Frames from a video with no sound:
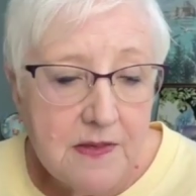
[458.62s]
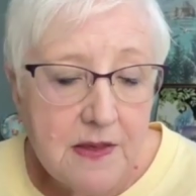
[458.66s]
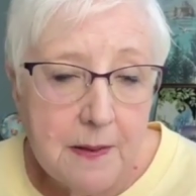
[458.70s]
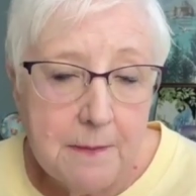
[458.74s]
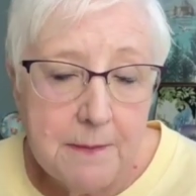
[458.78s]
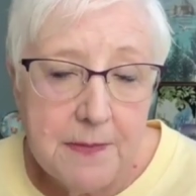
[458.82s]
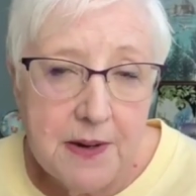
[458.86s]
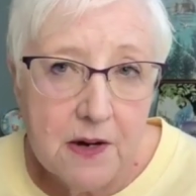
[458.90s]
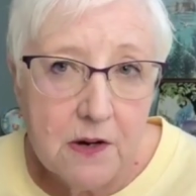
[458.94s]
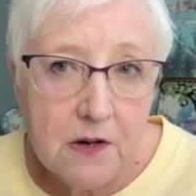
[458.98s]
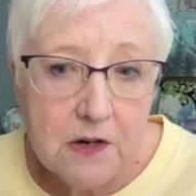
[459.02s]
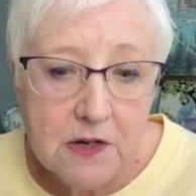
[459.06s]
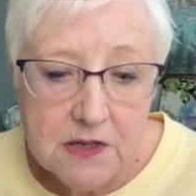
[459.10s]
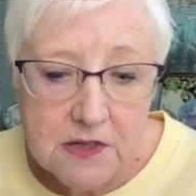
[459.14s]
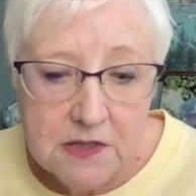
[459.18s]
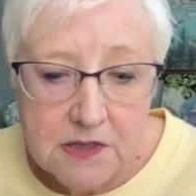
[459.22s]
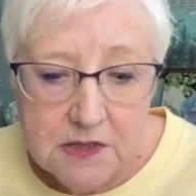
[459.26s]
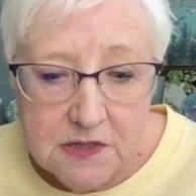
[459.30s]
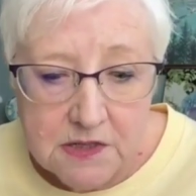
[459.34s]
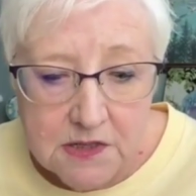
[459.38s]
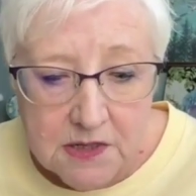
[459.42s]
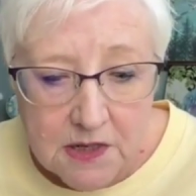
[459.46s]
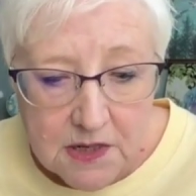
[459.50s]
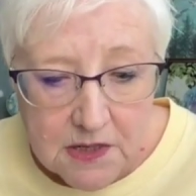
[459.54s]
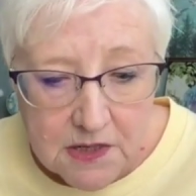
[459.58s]
The
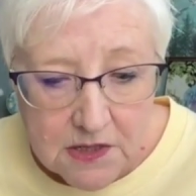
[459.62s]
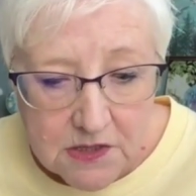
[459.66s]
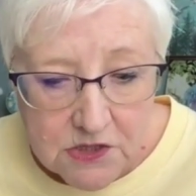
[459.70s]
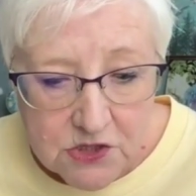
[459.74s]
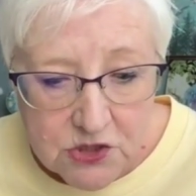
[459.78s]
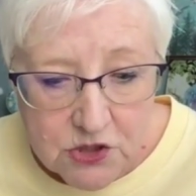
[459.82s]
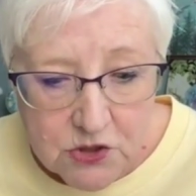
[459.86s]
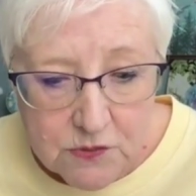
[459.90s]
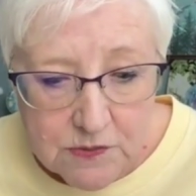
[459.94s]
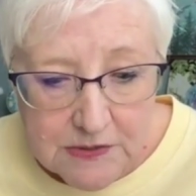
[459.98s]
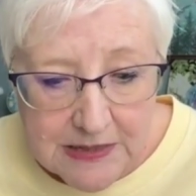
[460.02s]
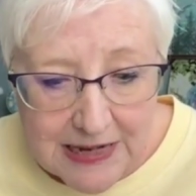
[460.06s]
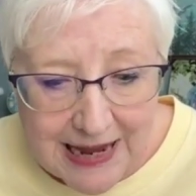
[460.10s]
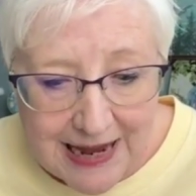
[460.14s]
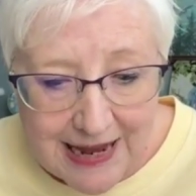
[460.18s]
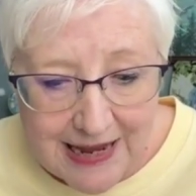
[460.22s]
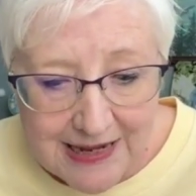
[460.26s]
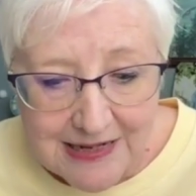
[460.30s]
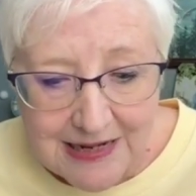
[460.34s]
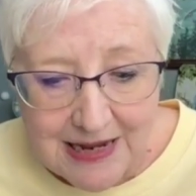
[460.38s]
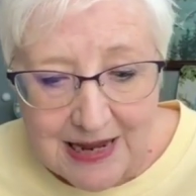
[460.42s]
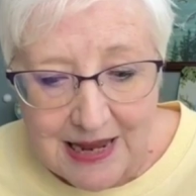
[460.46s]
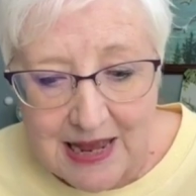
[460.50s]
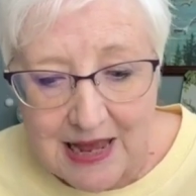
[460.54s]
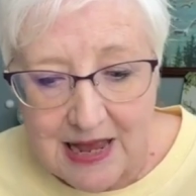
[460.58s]
American do
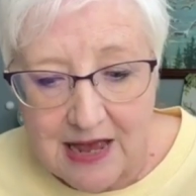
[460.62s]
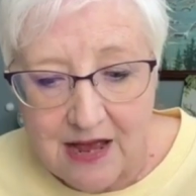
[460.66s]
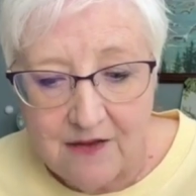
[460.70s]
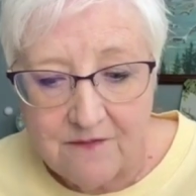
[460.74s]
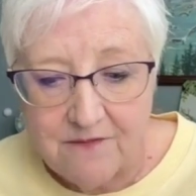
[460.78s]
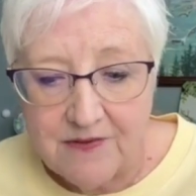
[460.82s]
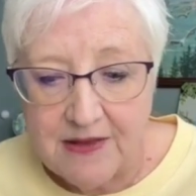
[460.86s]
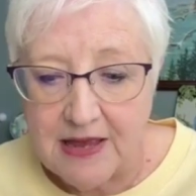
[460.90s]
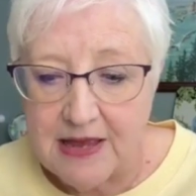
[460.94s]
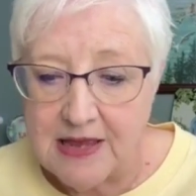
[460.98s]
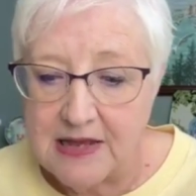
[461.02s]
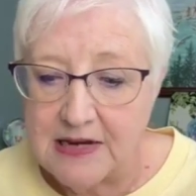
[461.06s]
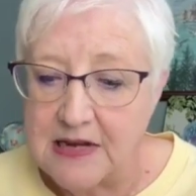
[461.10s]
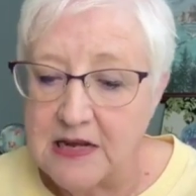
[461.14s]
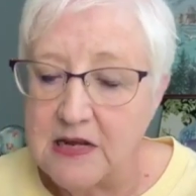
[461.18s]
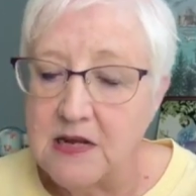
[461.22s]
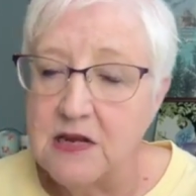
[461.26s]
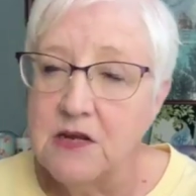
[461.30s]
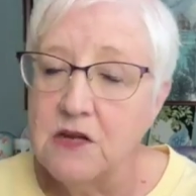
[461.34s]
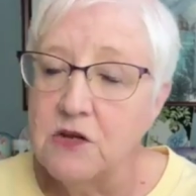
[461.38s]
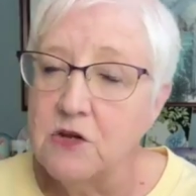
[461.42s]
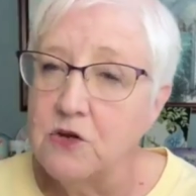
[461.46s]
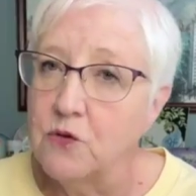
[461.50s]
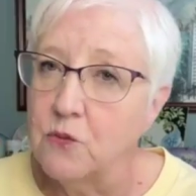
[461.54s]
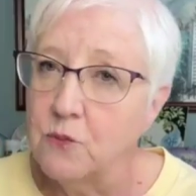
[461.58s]
not have
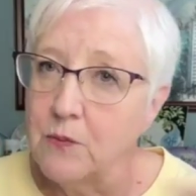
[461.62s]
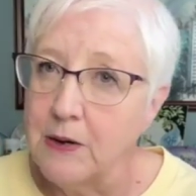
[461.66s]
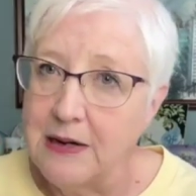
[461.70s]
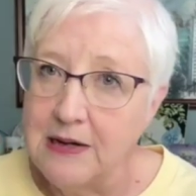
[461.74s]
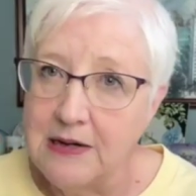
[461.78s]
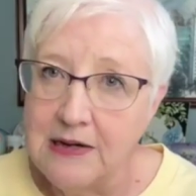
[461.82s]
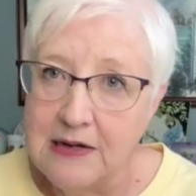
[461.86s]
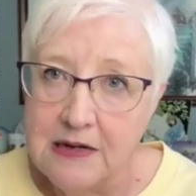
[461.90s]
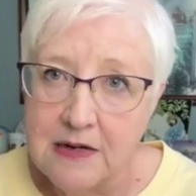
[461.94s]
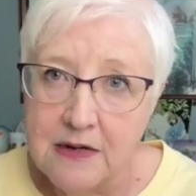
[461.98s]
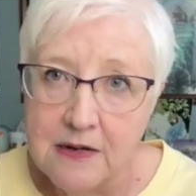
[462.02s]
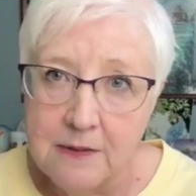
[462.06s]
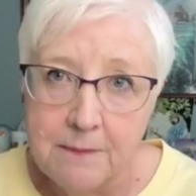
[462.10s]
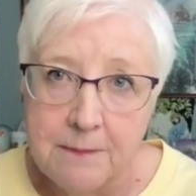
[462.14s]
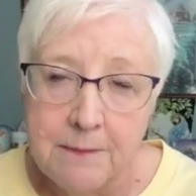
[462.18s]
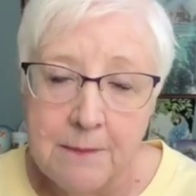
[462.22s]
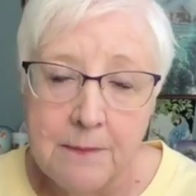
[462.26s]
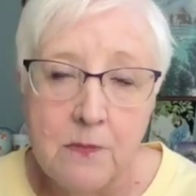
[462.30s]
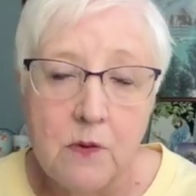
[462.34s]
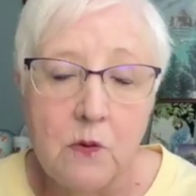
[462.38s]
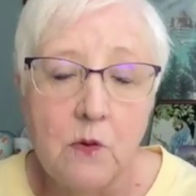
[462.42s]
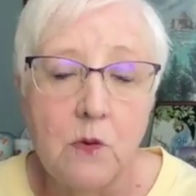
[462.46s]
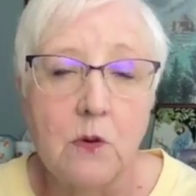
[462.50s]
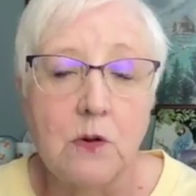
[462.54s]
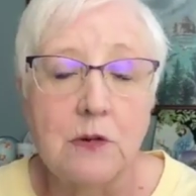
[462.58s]
any
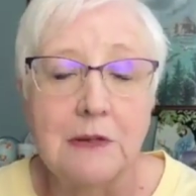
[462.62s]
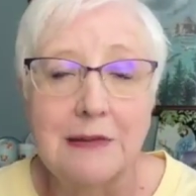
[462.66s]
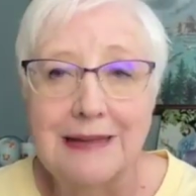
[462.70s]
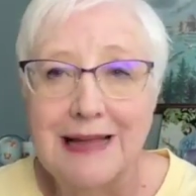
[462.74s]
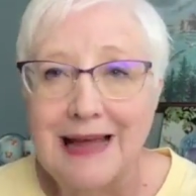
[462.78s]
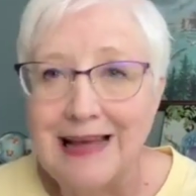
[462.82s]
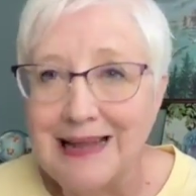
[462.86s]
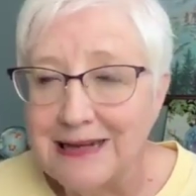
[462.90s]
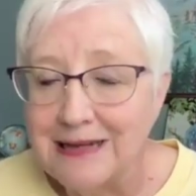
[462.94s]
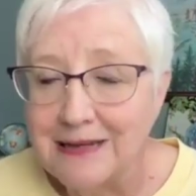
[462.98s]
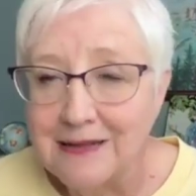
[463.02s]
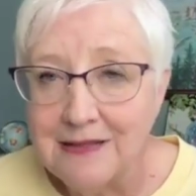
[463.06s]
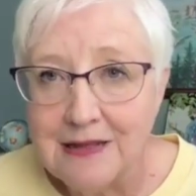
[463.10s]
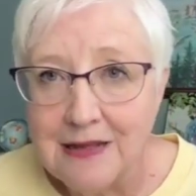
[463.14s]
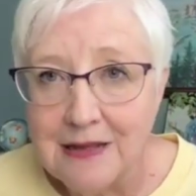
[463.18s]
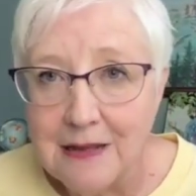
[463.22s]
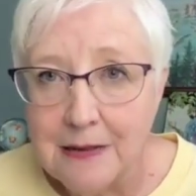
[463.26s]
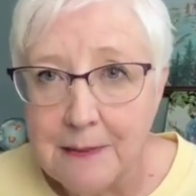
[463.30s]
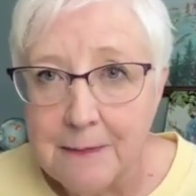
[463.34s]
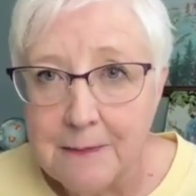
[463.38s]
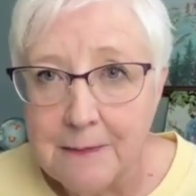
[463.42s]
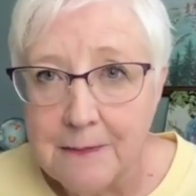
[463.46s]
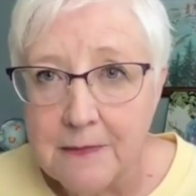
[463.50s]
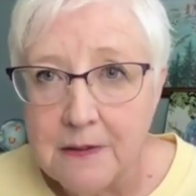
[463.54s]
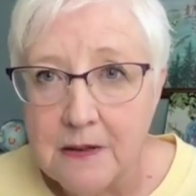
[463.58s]
uranium or lead in
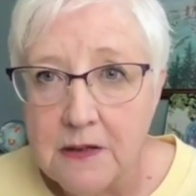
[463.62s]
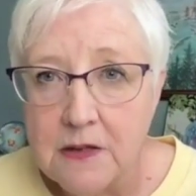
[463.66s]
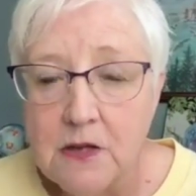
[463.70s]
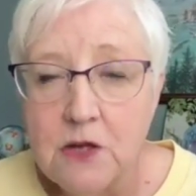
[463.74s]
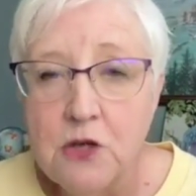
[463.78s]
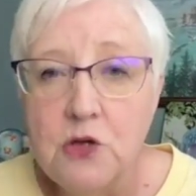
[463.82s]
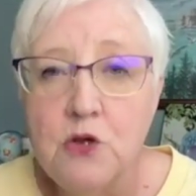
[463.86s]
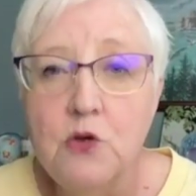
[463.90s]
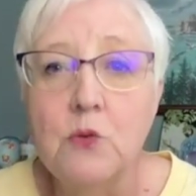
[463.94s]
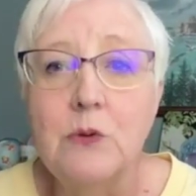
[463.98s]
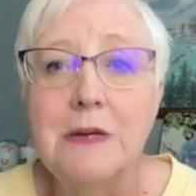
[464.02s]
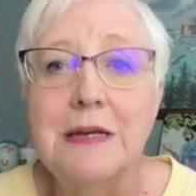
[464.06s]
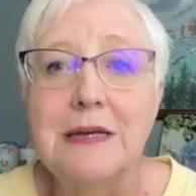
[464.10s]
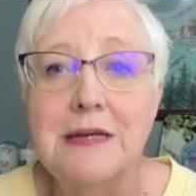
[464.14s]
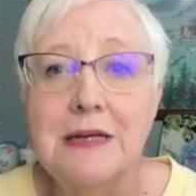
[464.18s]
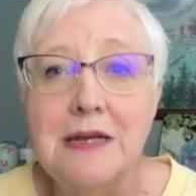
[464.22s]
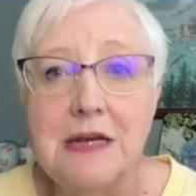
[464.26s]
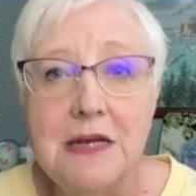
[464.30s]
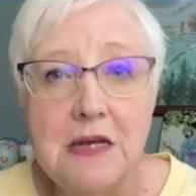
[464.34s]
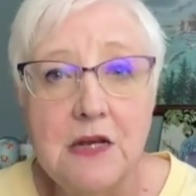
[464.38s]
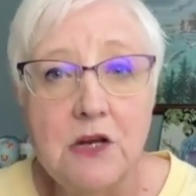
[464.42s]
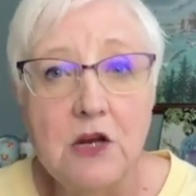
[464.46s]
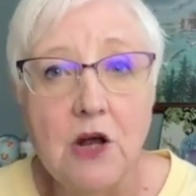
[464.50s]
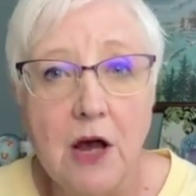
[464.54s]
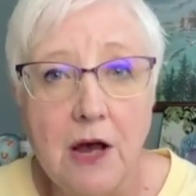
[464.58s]
them. You
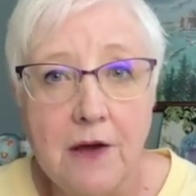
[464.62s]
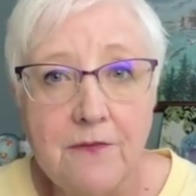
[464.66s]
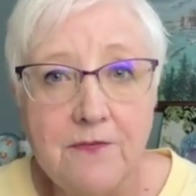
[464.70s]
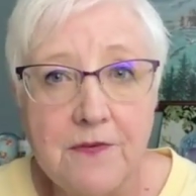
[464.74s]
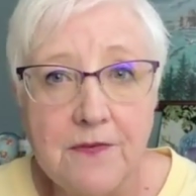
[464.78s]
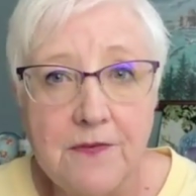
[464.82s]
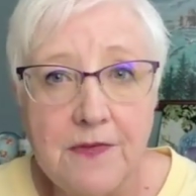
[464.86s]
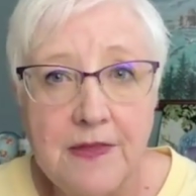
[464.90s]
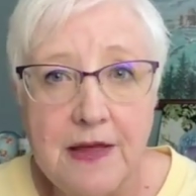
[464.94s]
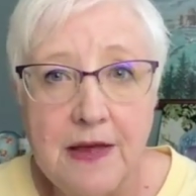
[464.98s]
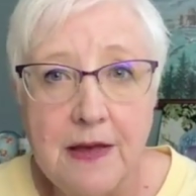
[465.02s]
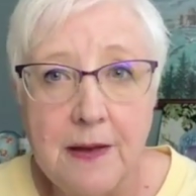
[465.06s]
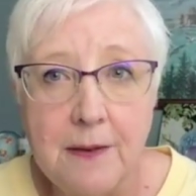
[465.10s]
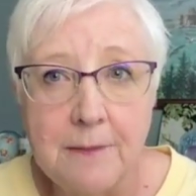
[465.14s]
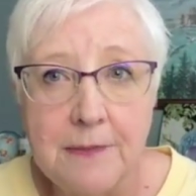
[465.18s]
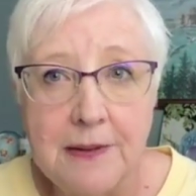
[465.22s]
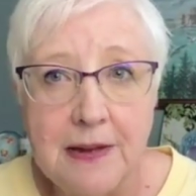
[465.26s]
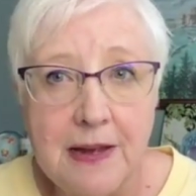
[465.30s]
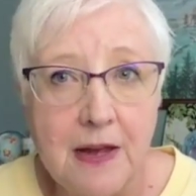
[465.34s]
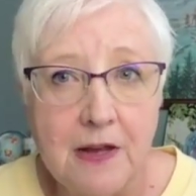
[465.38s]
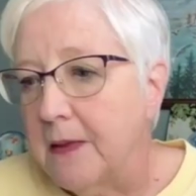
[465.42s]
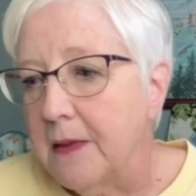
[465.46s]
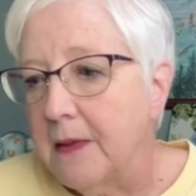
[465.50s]
can eat off of them.